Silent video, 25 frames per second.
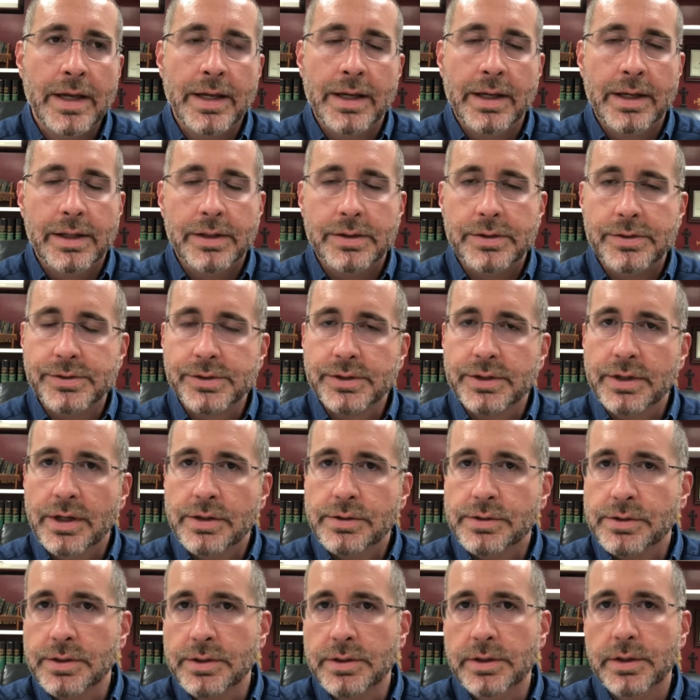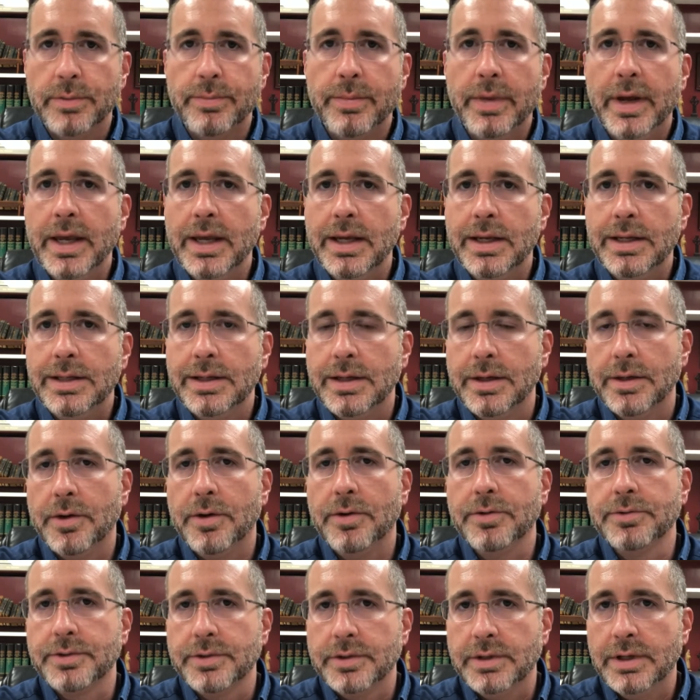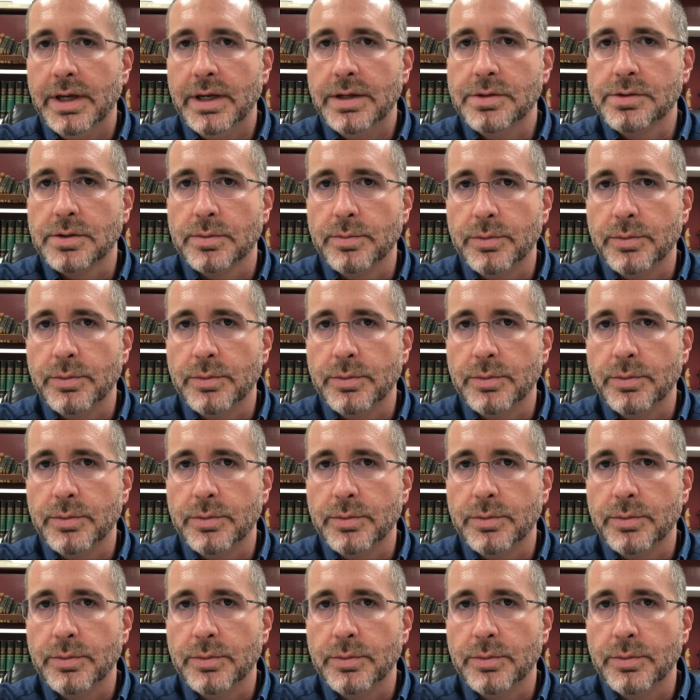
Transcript: discussion, debate, and altercation